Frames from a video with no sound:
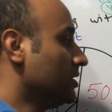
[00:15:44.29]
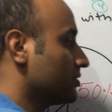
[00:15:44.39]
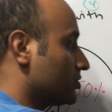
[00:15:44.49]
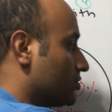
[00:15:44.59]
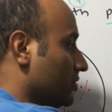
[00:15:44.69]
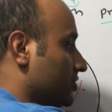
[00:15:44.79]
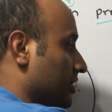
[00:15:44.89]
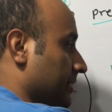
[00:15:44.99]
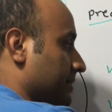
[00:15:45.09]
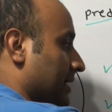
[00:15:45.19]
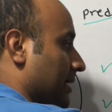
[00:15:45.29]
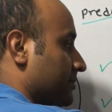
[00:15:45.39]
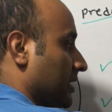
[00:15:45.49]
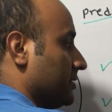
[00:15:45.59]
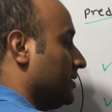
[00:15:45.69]
so to achieve that
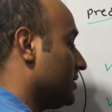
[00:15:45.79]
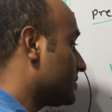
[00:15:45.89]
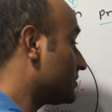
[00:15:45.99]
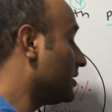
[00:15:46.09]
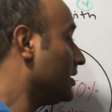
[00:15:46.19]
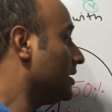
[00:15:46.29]
I've done this.